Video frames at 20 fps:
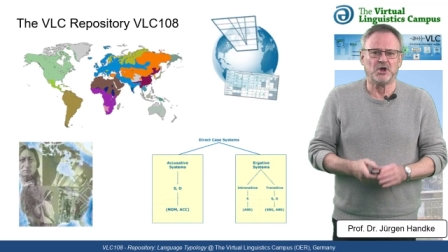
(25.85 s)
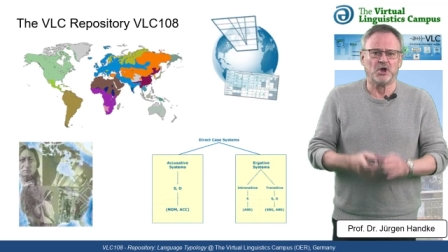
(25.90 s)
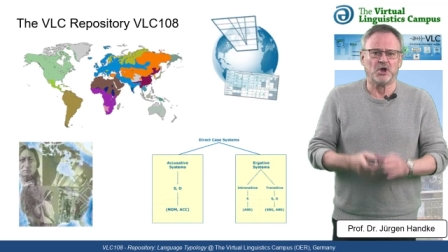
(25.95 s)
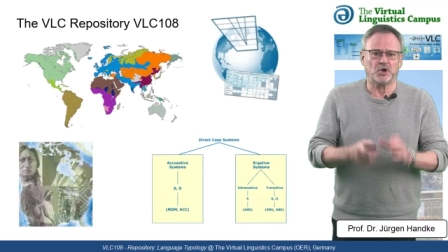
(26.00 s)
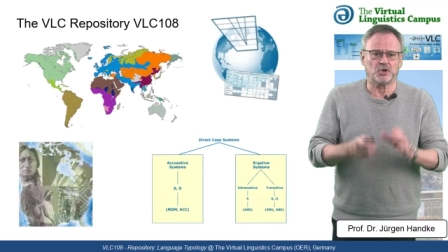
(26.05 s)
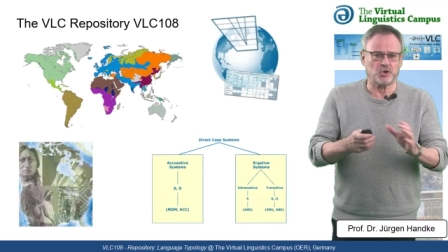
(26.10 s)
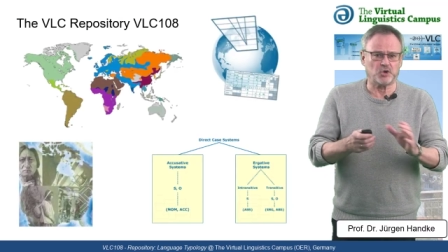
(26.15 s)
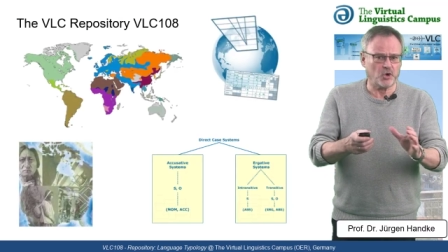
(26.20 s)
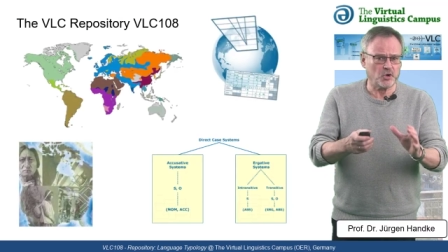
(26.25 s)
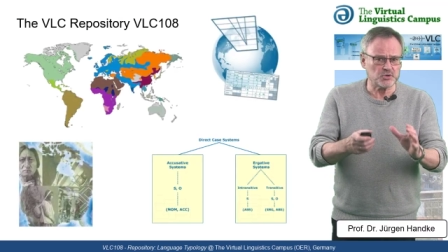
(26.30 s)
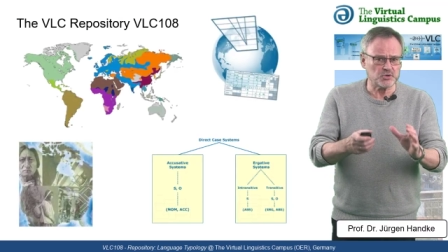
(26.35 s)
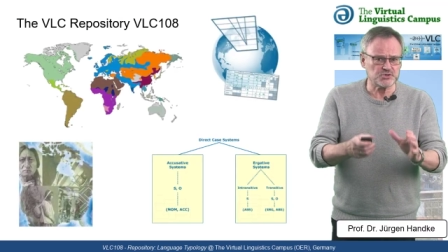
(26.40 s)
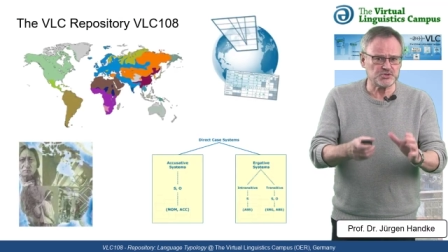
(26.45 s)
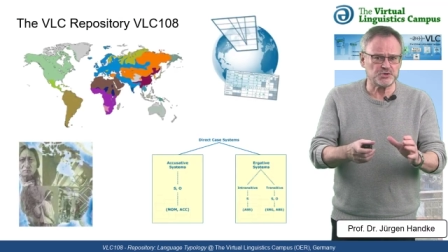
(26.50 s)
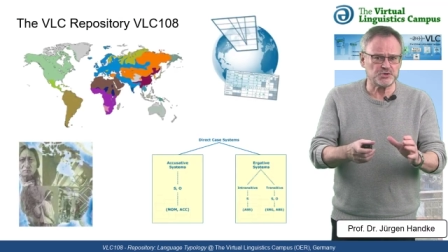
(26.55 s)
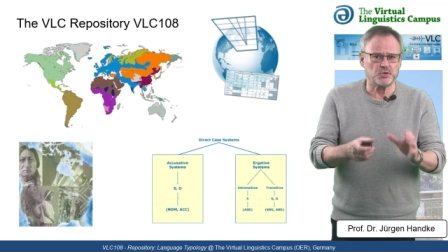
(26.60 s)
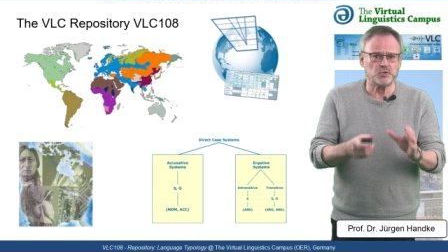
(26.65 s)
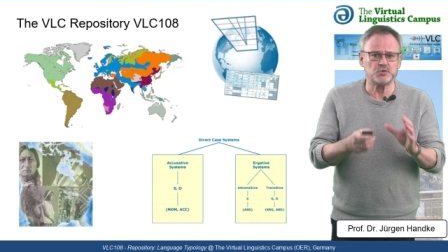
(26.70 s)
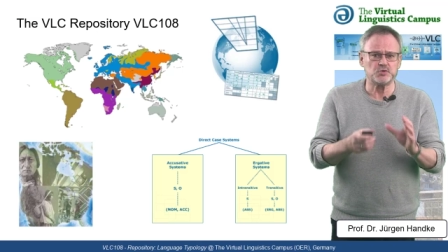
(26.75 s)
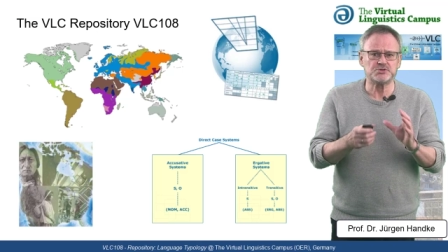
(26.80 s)
a course
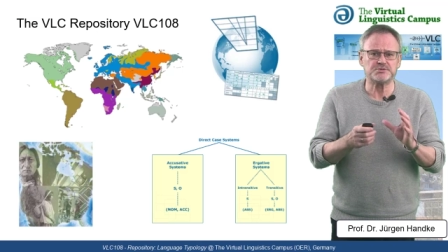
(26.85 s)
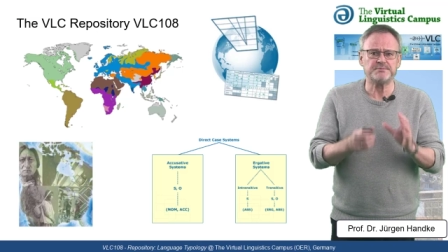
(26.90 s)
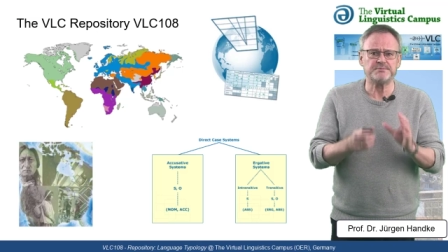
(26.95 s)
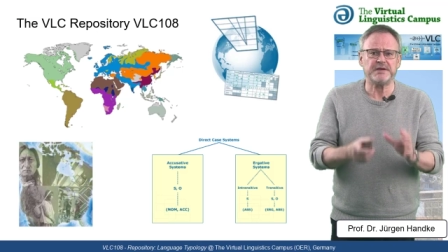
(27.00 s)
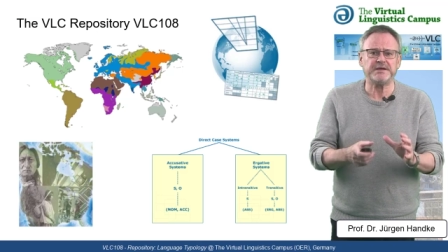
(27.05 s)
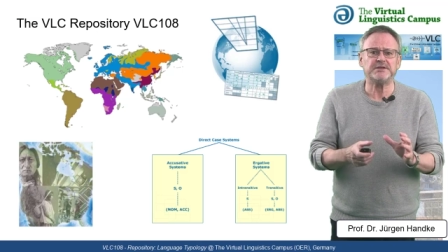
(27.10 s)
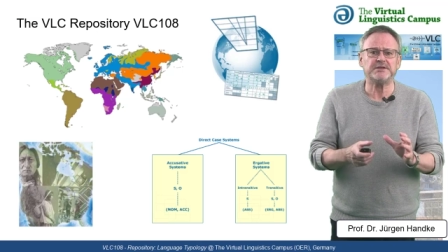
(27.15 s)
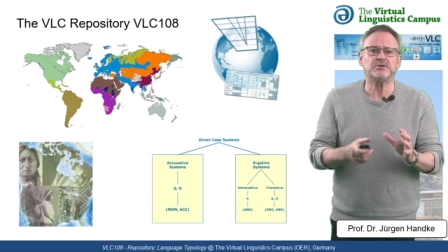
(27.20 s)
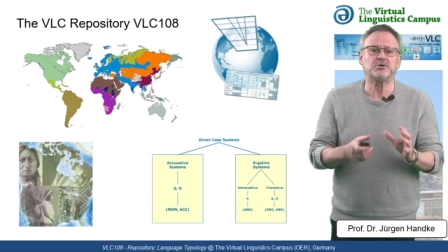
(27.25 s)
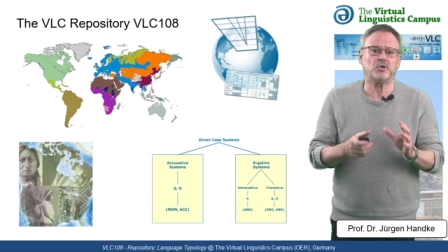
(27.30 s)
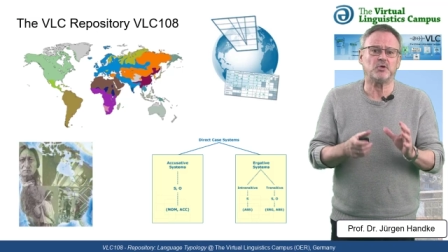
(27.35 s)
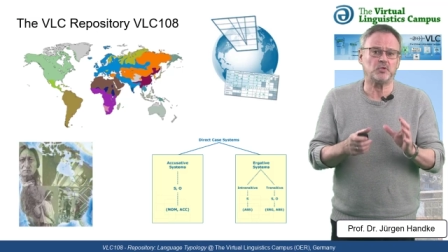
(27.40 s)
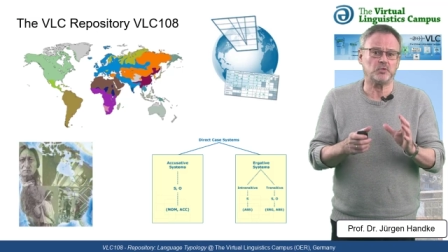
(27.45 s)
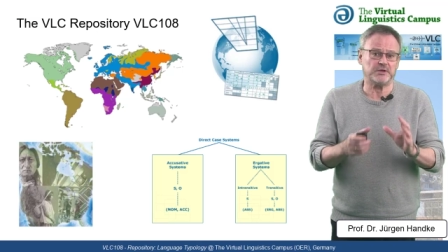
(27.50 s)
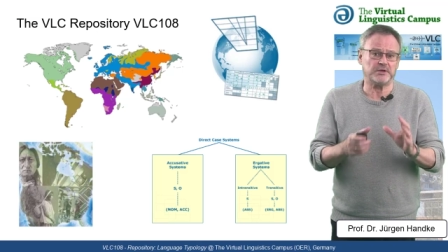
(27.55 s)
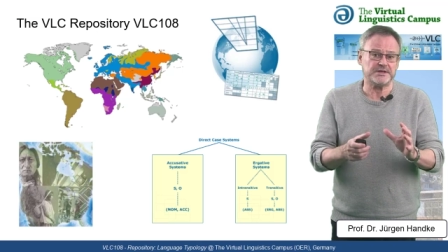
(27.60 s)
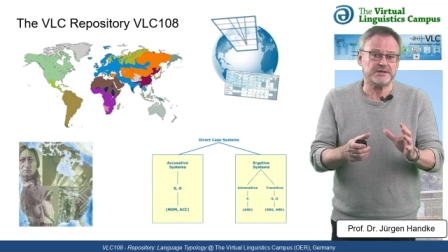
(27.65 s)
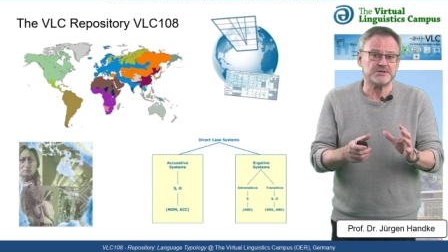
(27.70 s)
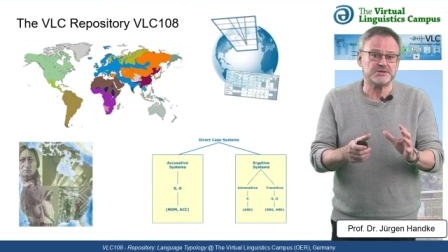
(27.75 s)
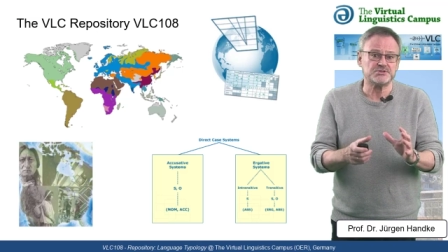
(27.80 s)
whose main goal
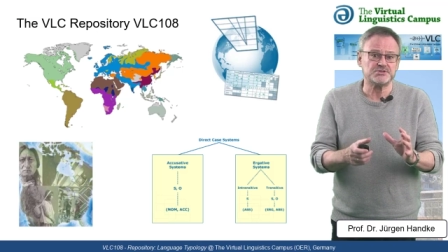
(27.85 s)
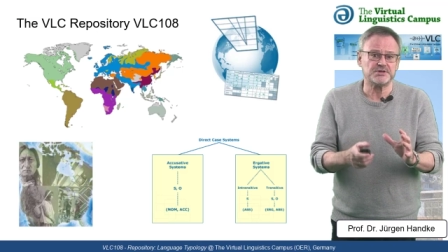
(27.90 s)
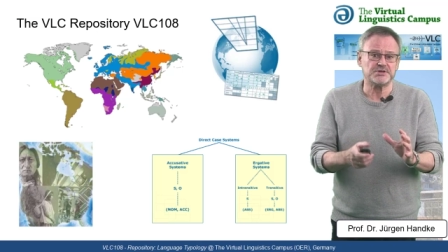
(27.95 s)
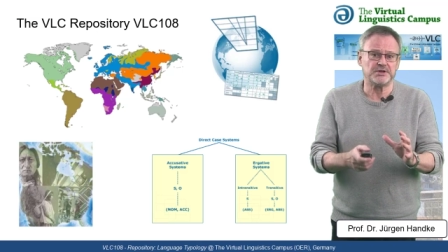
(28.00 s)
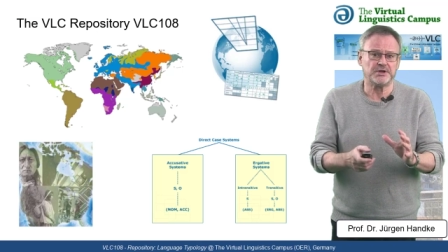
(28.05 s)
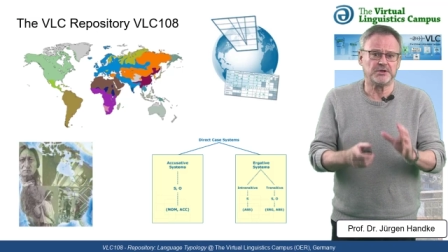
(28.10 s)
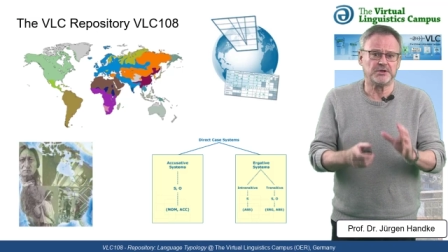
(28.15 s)
is